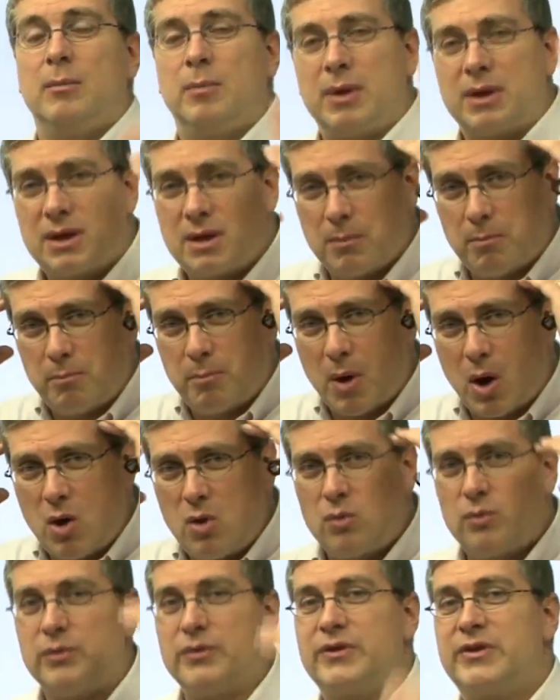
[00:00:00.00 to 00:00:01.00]
But the
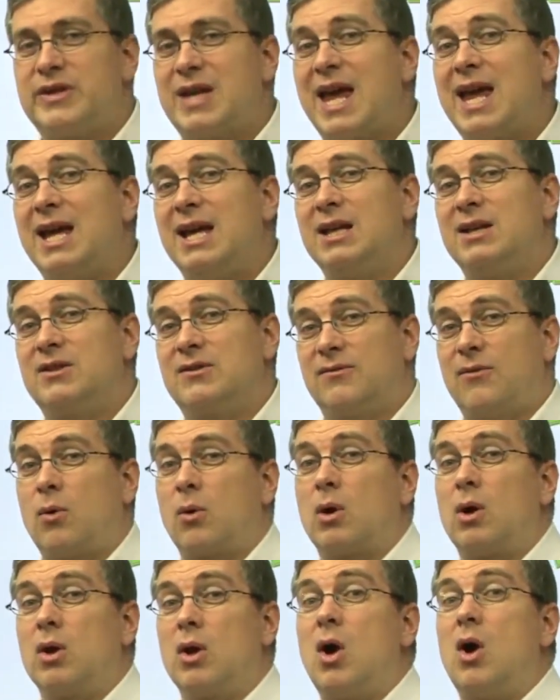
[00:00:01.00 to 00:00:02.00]
bone stays
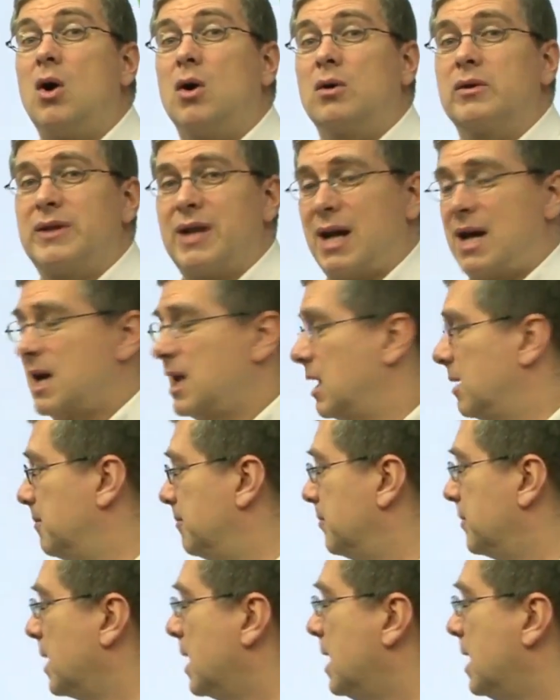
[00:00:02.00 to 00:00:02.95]
for a long time.